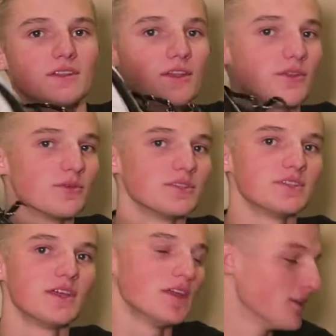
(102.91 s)
The other
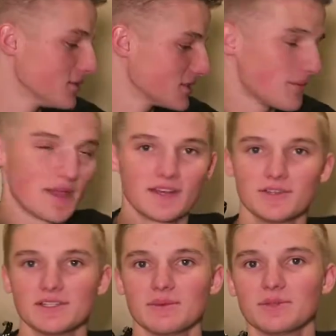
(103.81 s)
one is
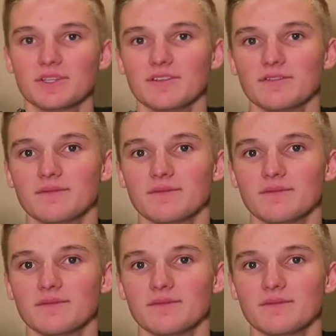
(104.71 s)
Commanders, I believe.